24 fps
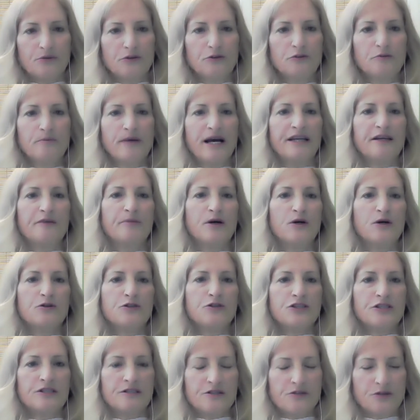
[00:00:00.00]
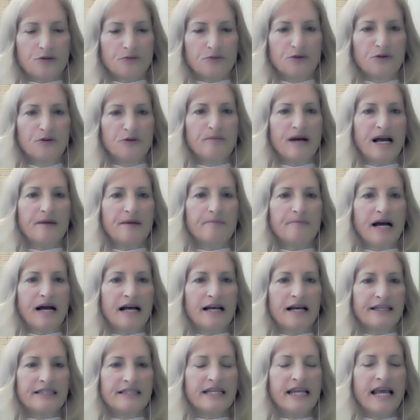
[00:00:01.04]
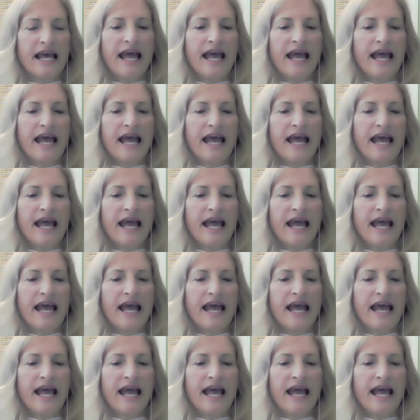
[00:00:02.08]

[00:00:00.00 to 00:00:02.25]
through my emotions, through my mind,